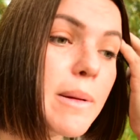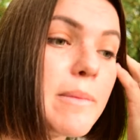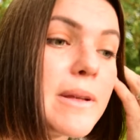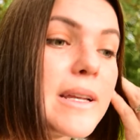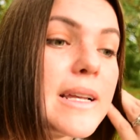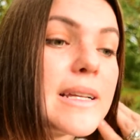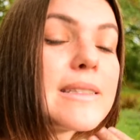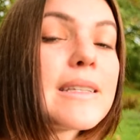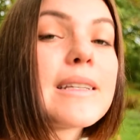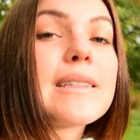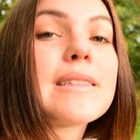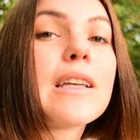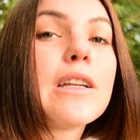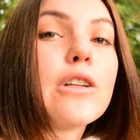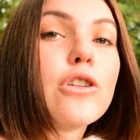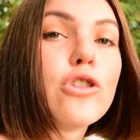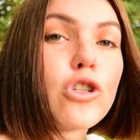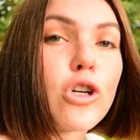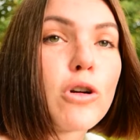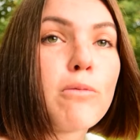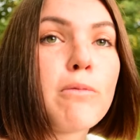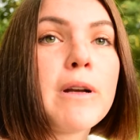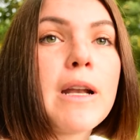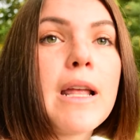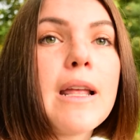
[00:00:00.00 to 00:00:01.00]
because they said
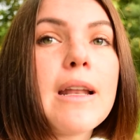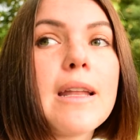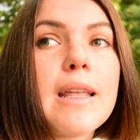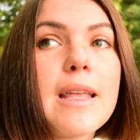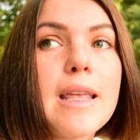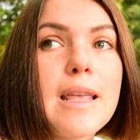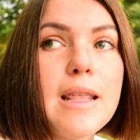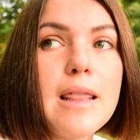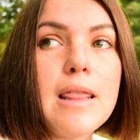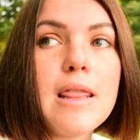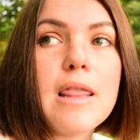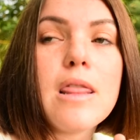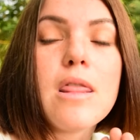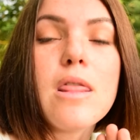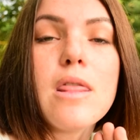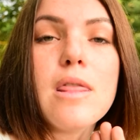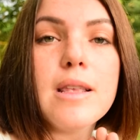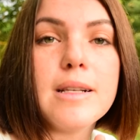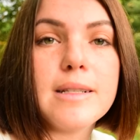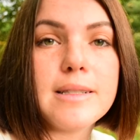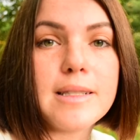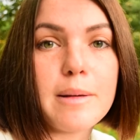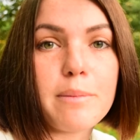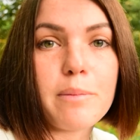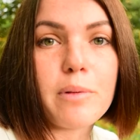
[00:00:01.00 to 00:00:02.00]
germinate it in the
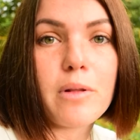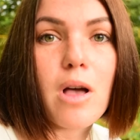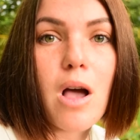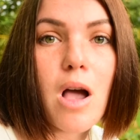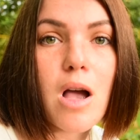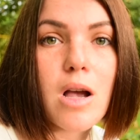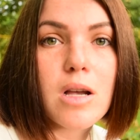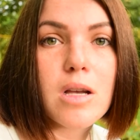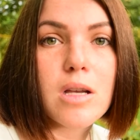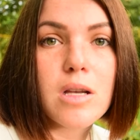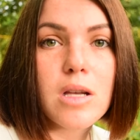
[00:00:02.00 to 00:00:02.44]
Ziploc.